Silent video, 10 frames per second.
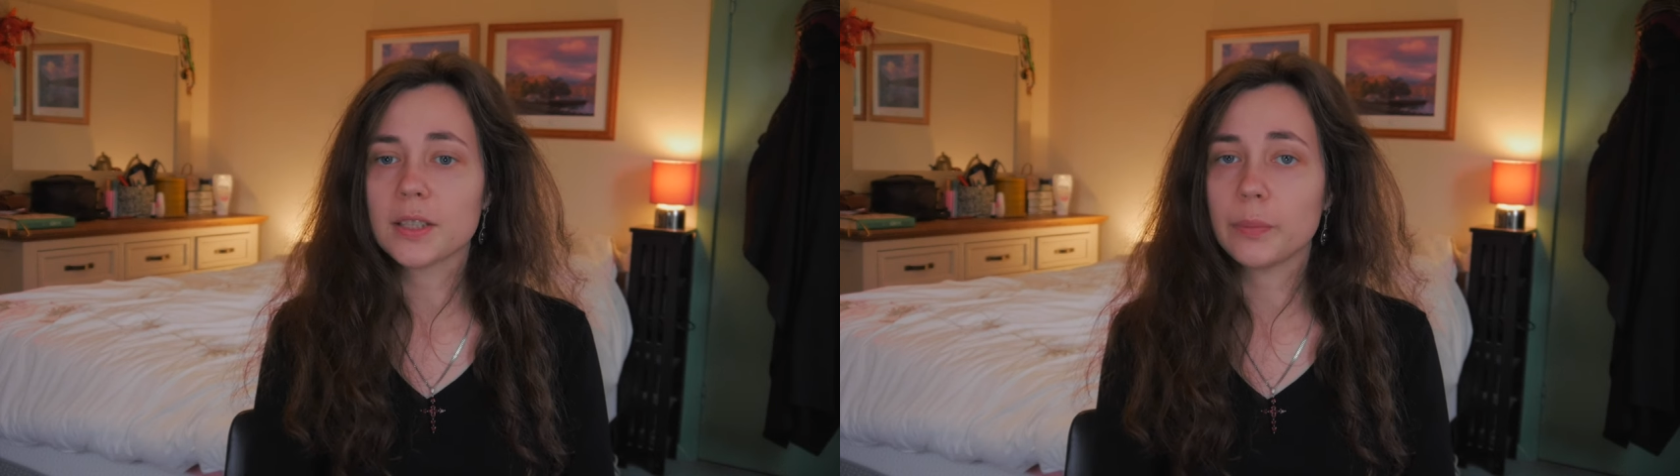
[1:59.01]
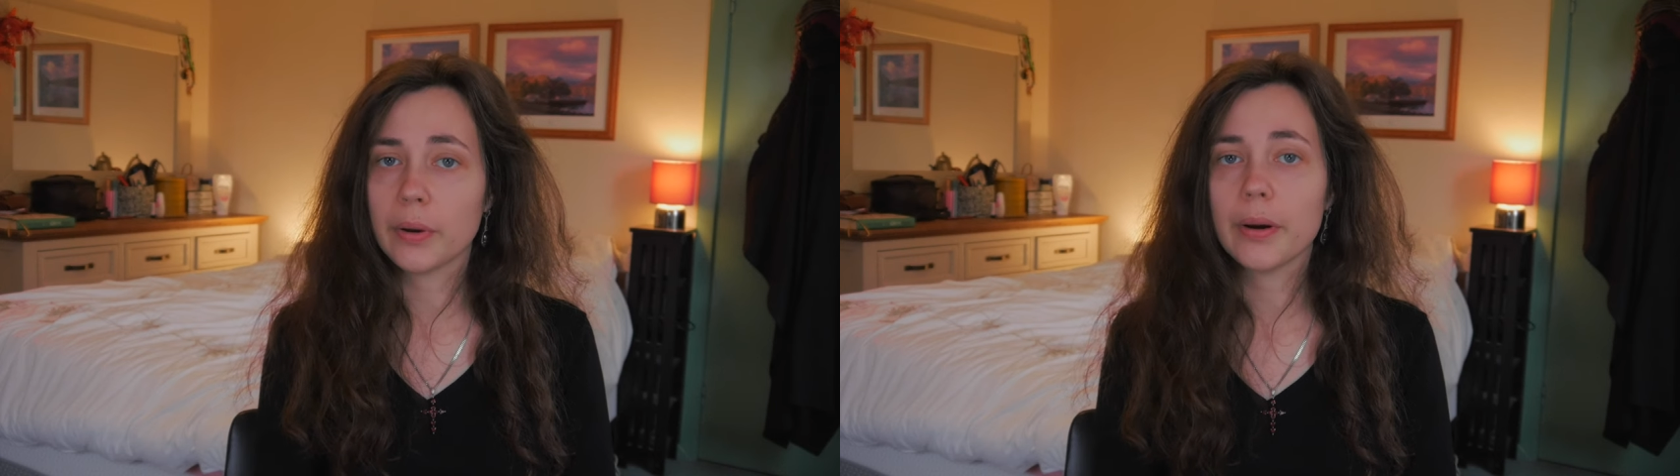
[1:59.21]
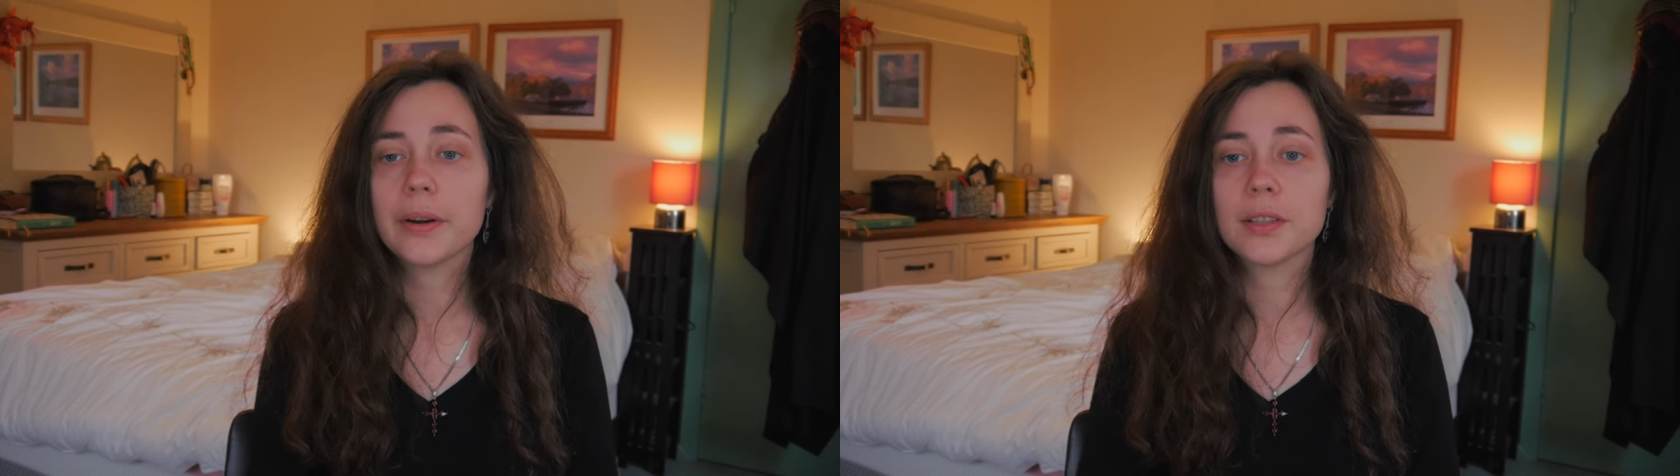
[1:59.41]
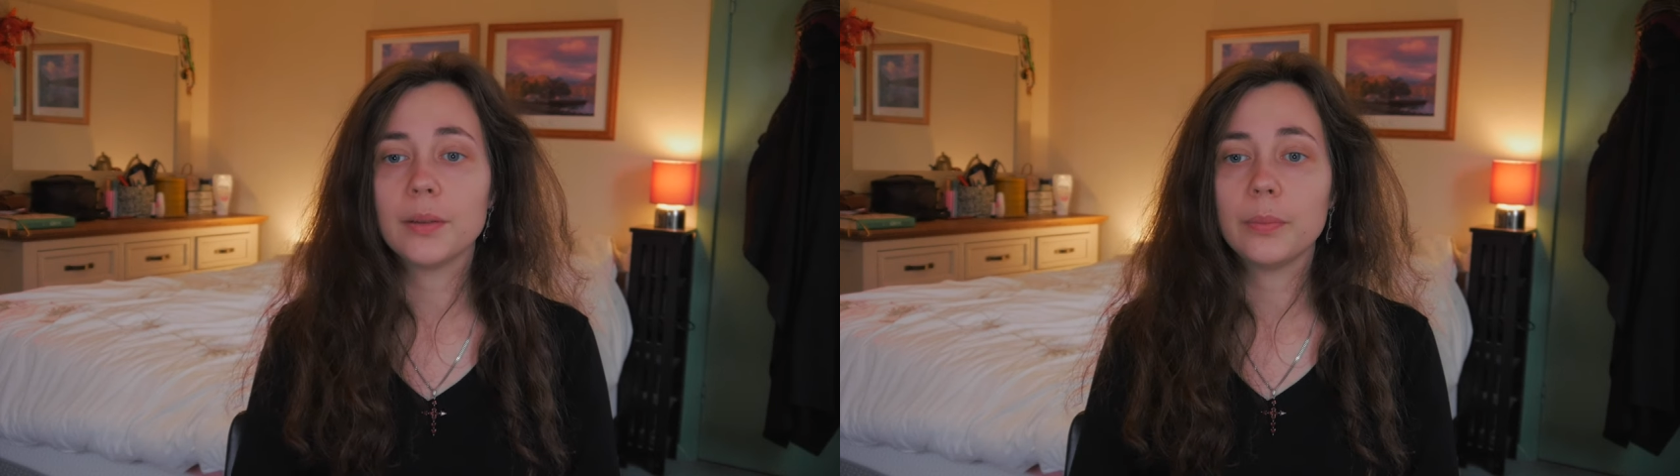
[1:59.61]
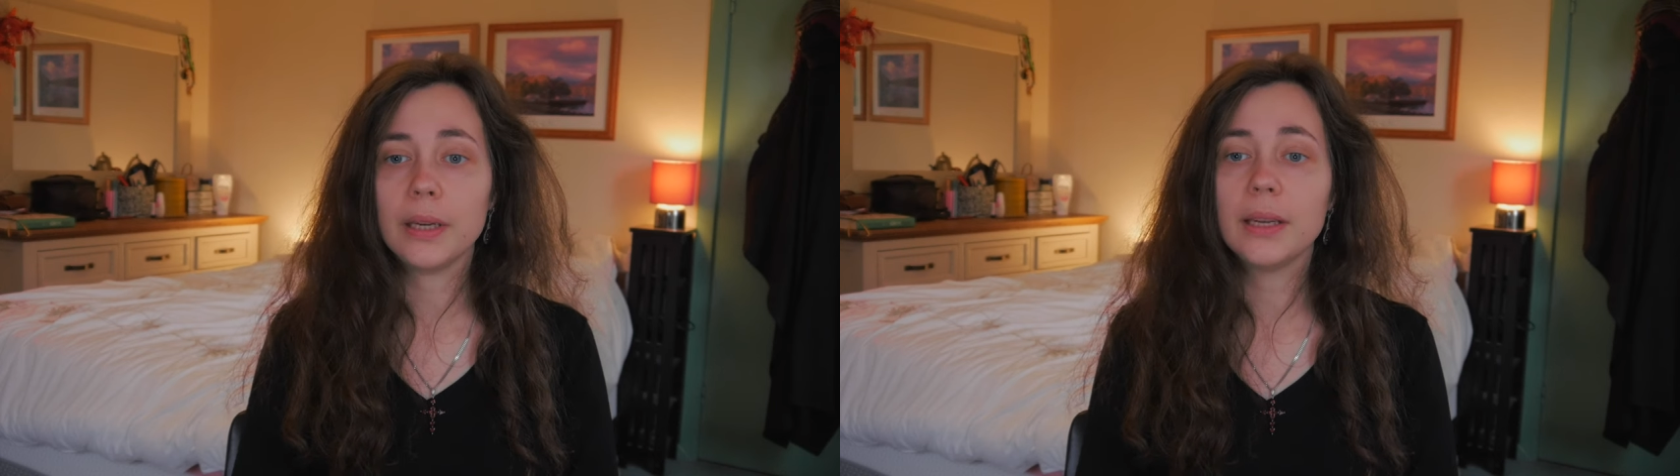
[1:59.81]
spirits
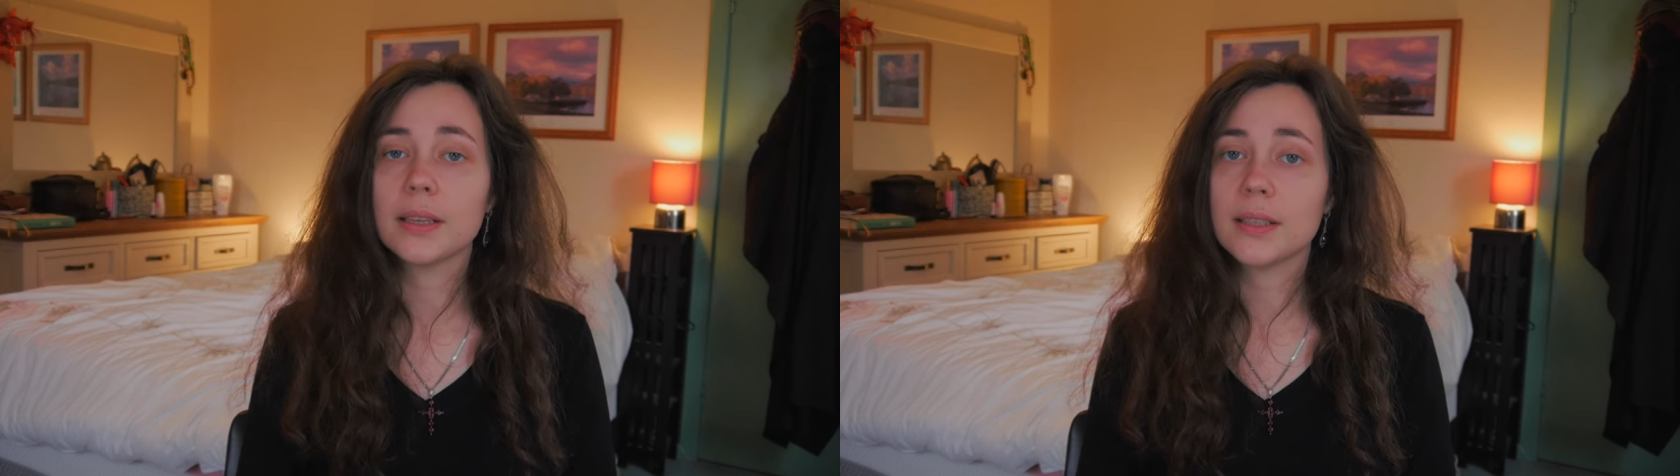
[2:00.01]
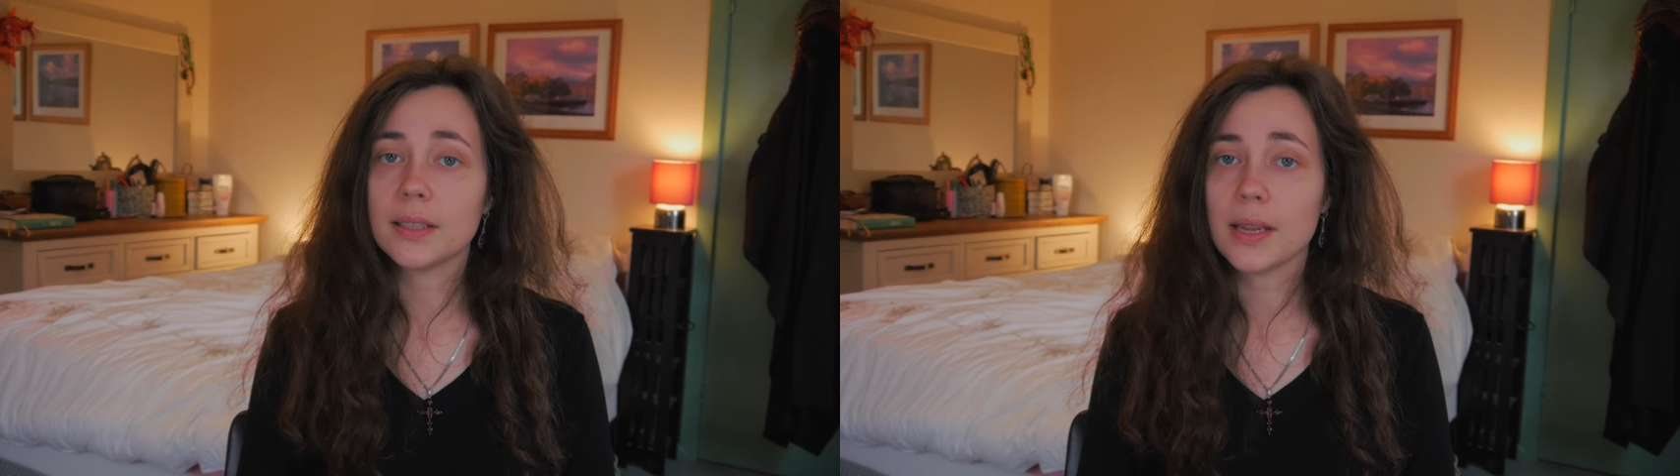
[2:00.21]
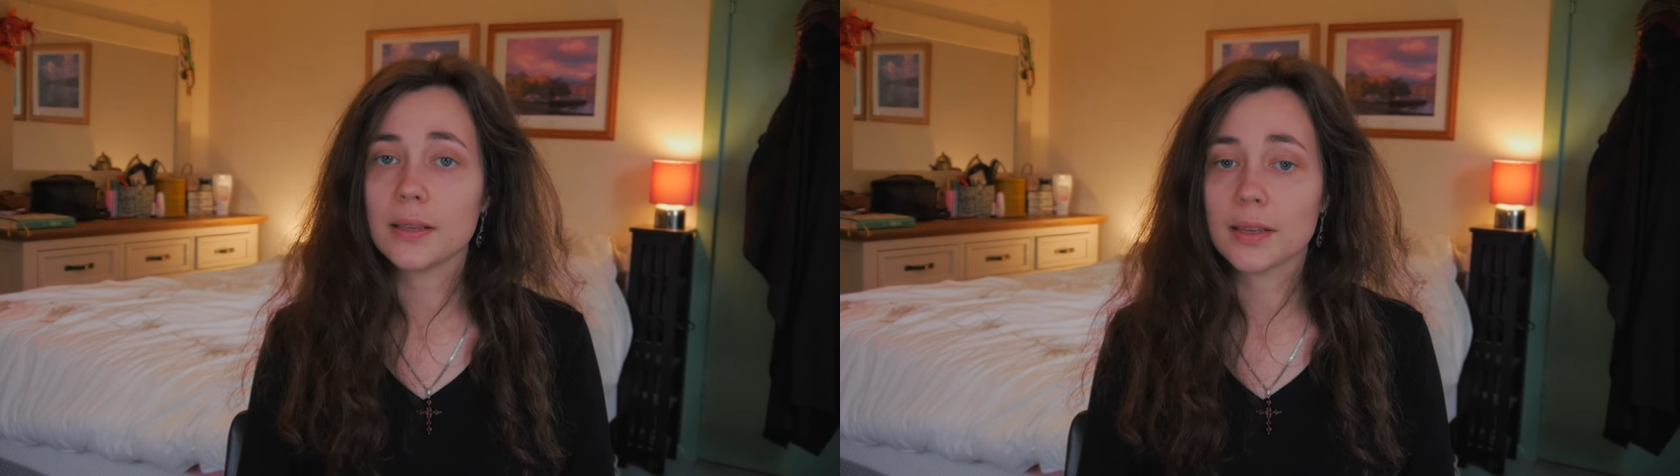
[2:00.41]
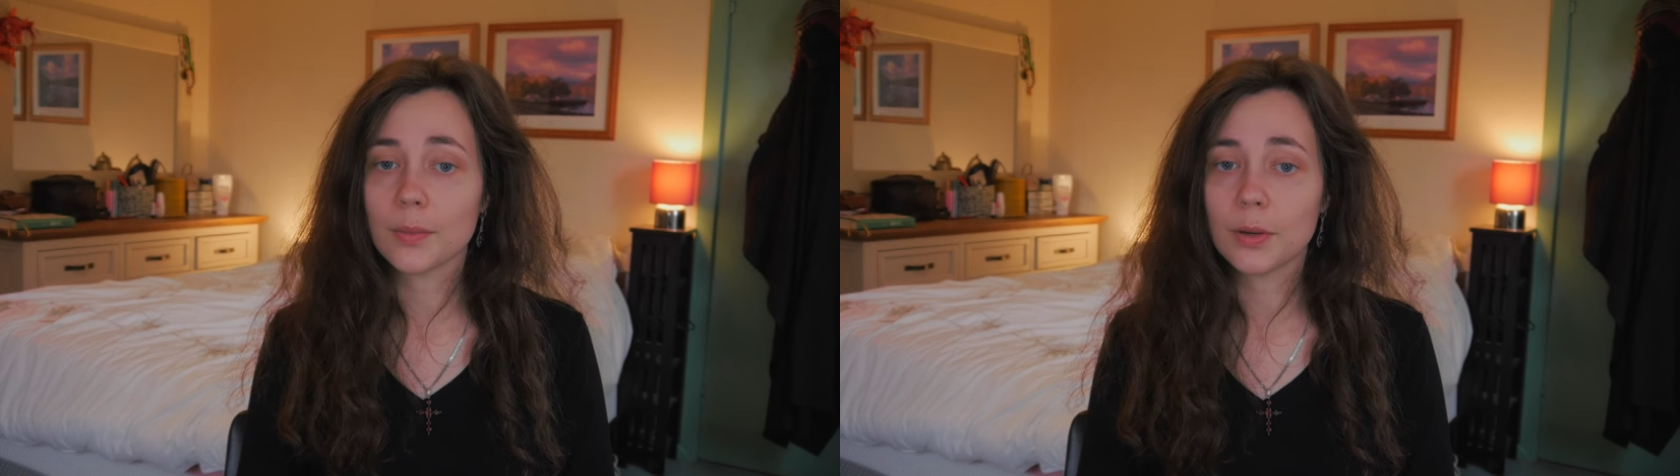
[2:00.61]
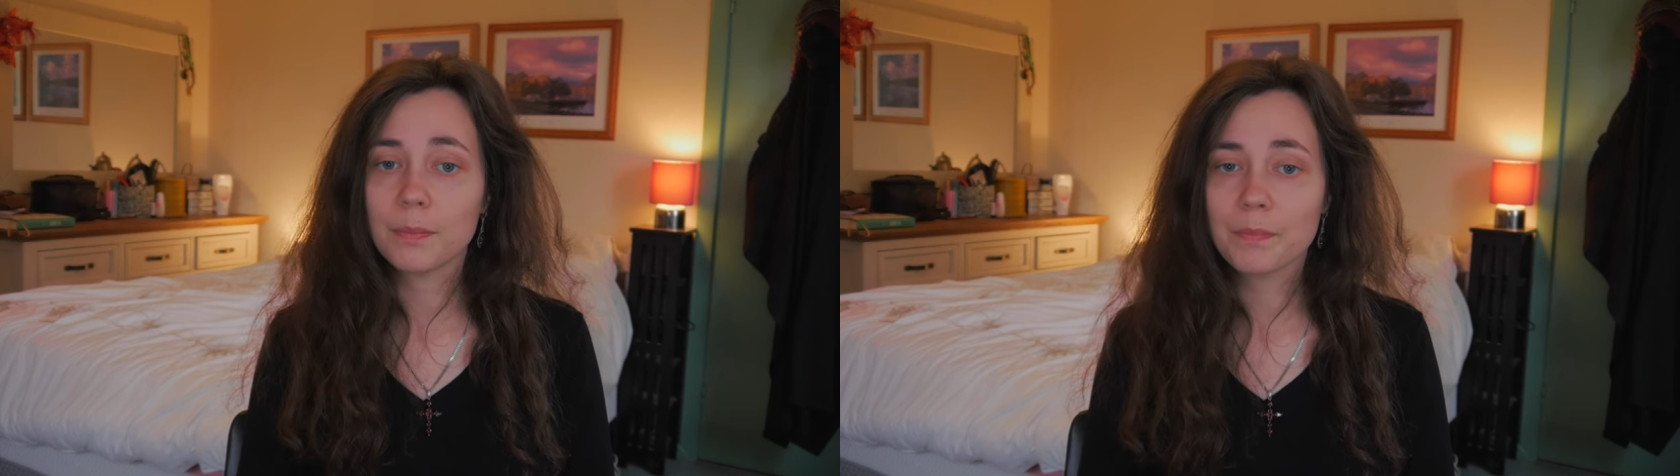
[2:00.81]
that Bee can see and
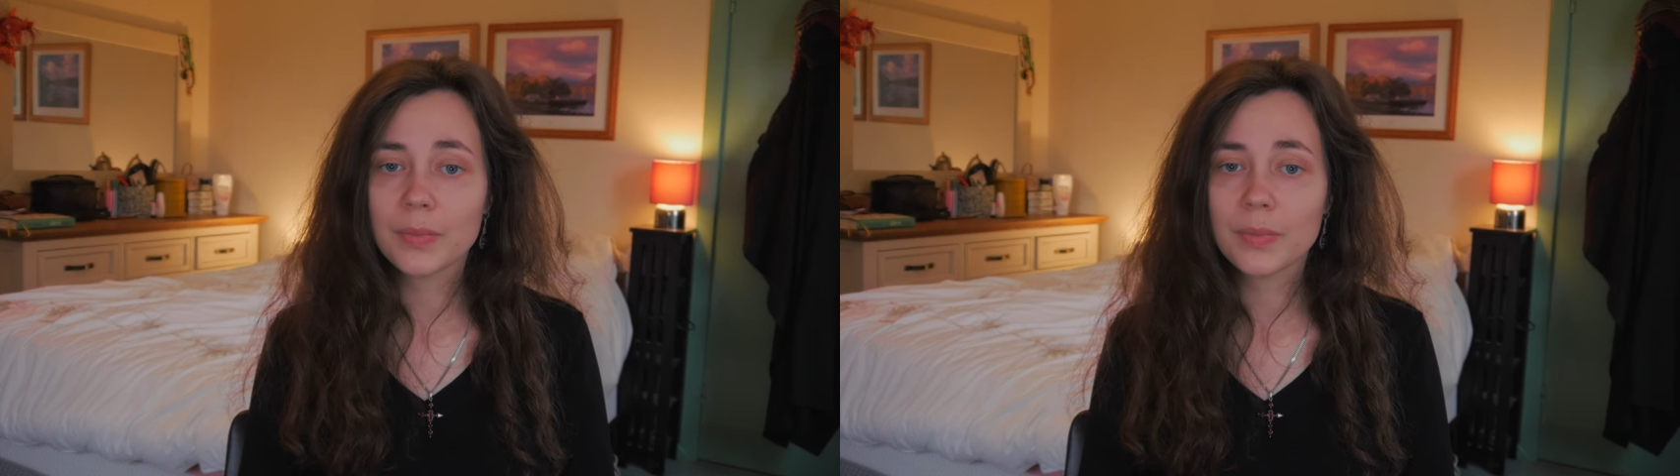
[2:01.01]
summon.